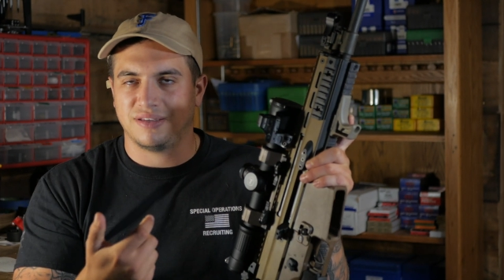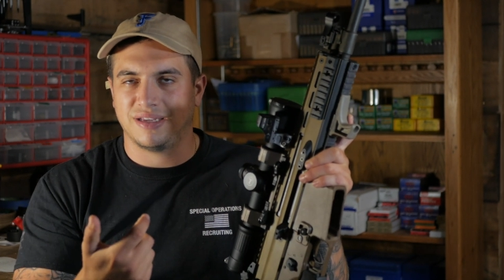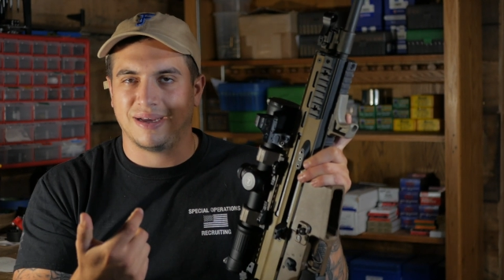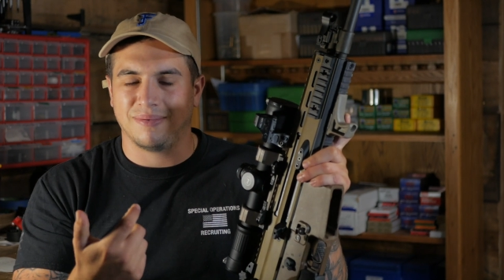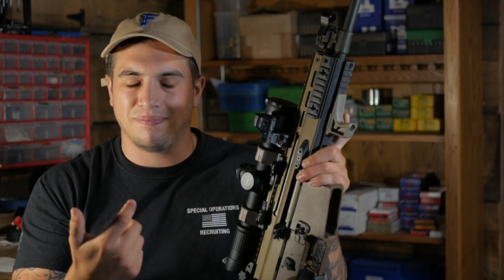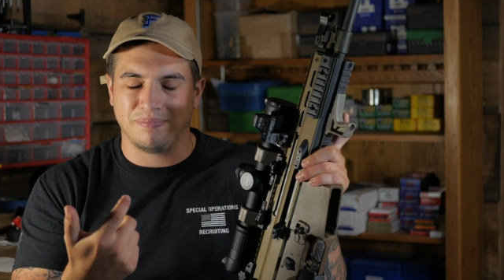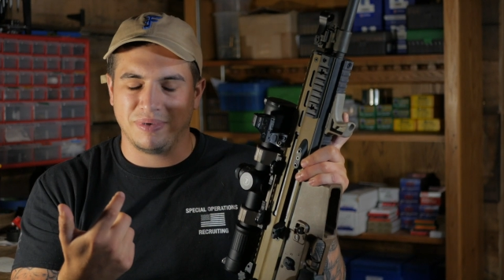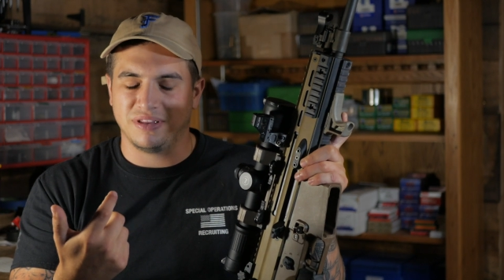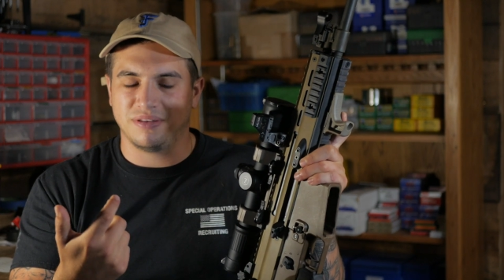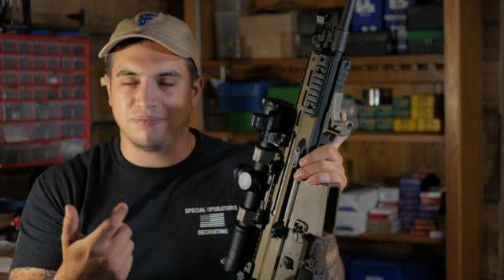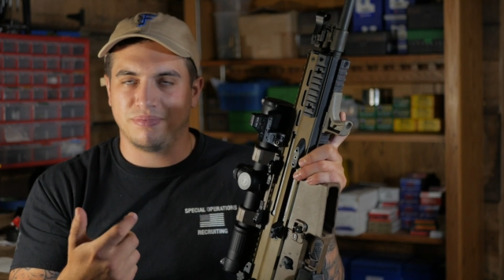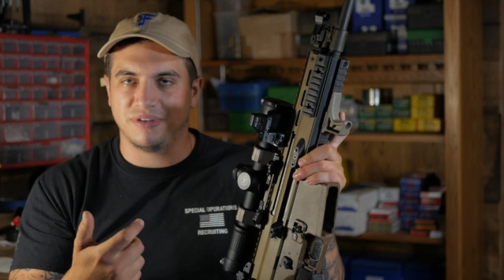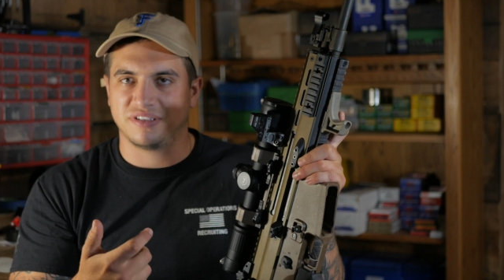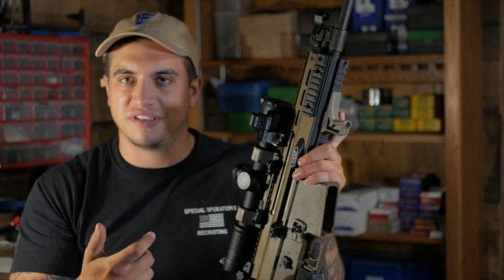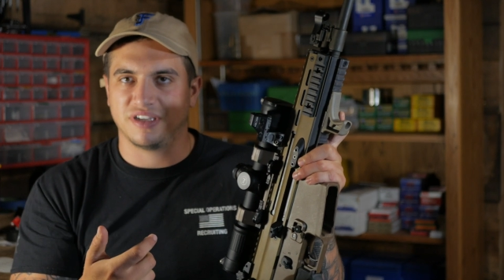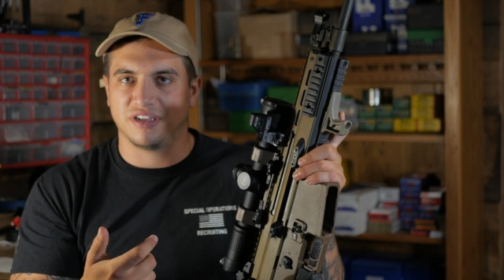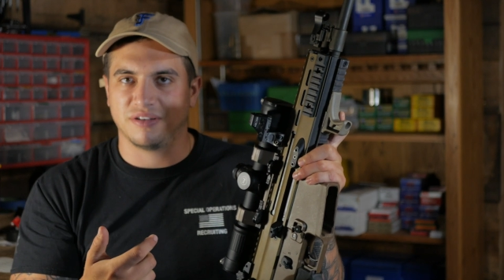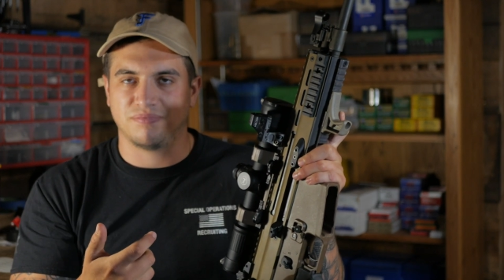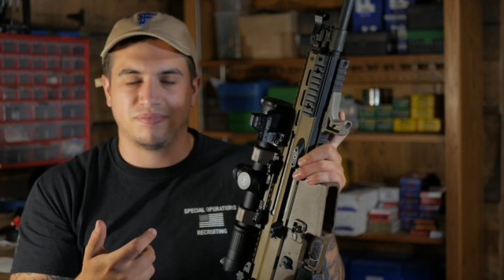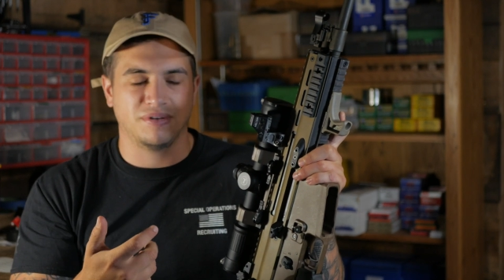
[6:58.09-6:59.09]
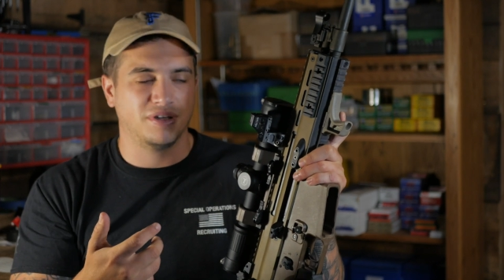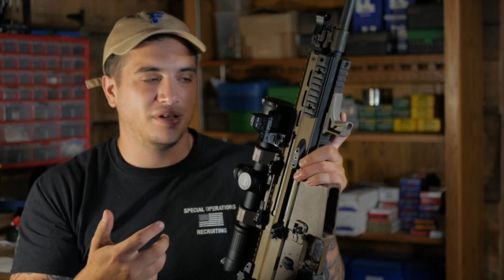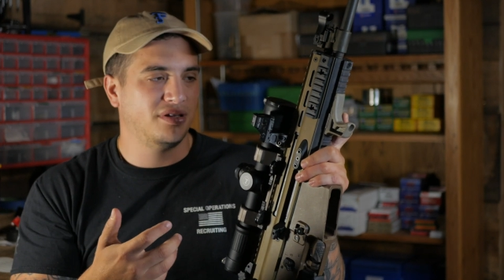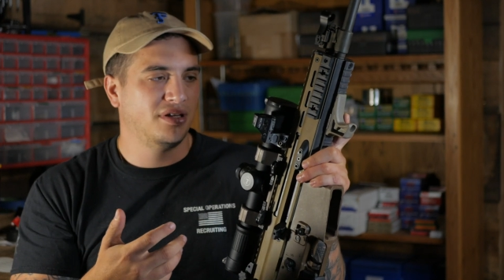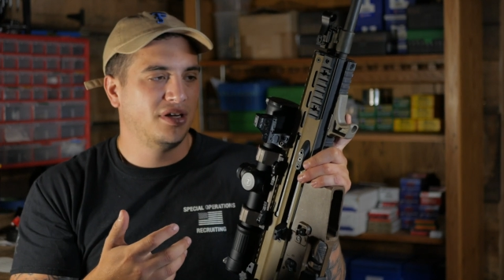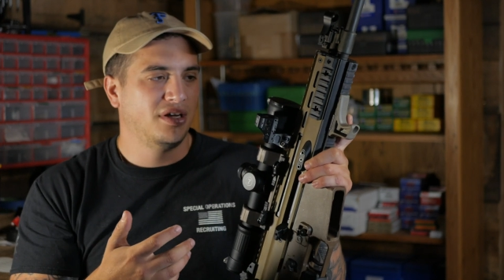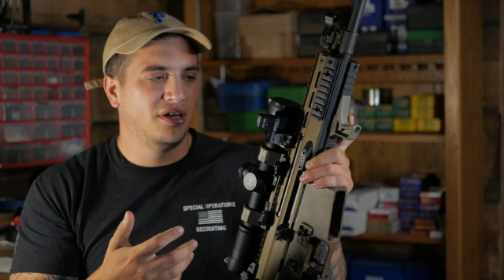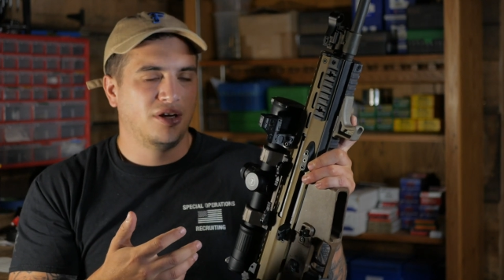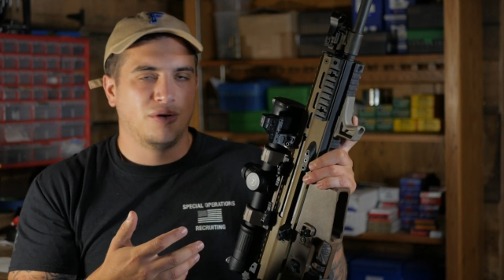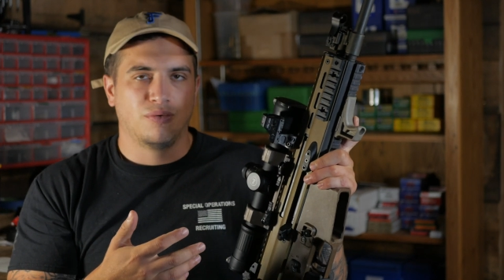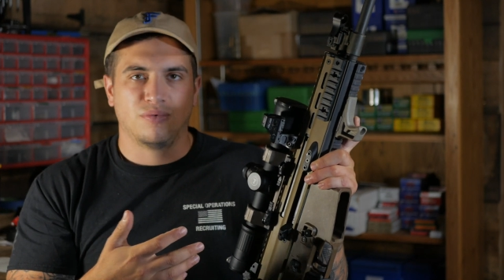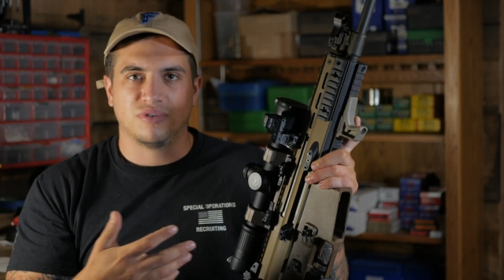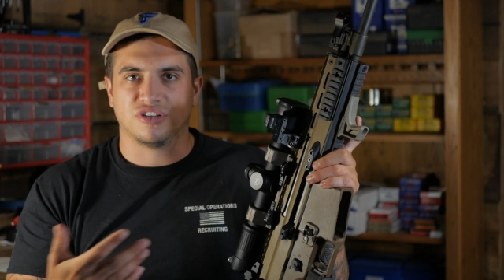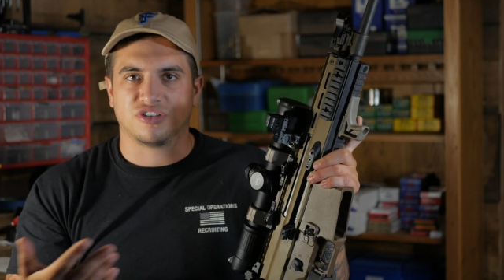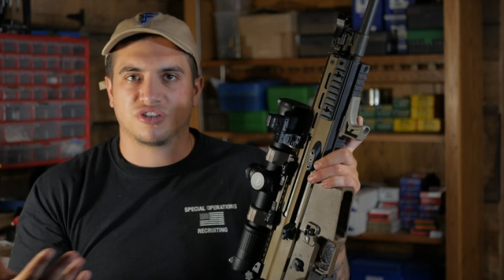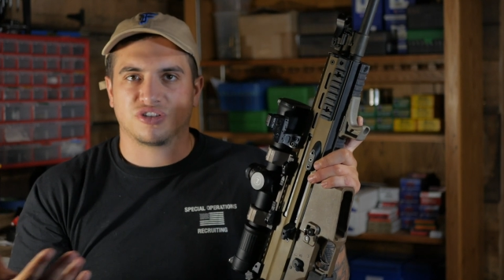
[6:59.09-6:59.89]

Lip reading: not beat the piss out, but with the